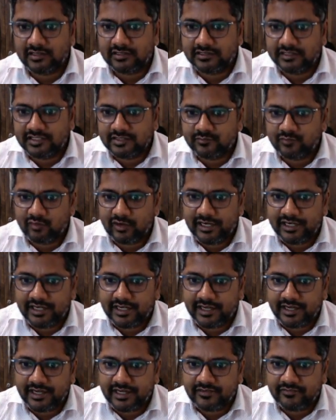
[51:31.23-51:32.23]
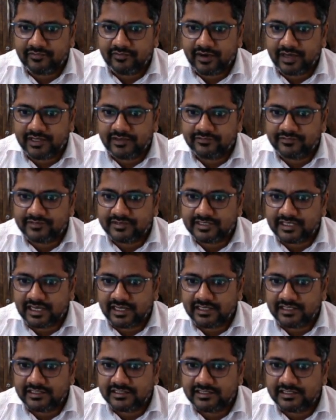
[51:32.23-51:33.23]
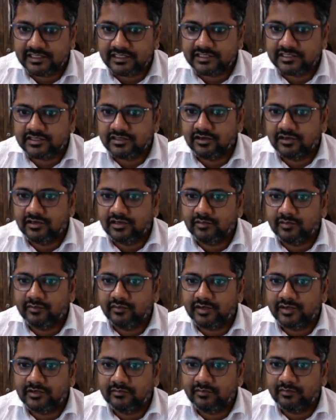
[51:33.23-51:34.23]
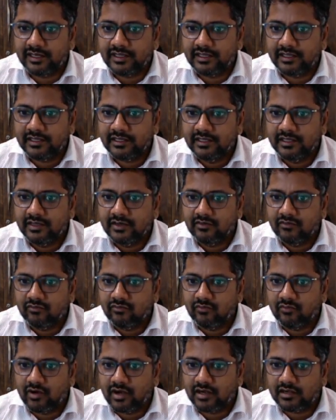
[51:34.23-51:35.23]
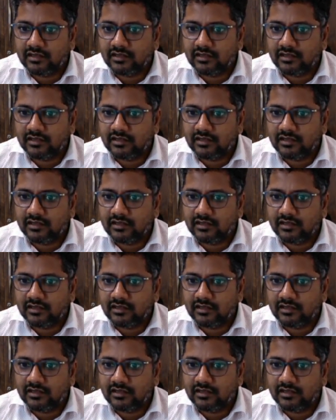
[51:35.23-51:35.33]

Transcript: This 0.85 size is contributed by water.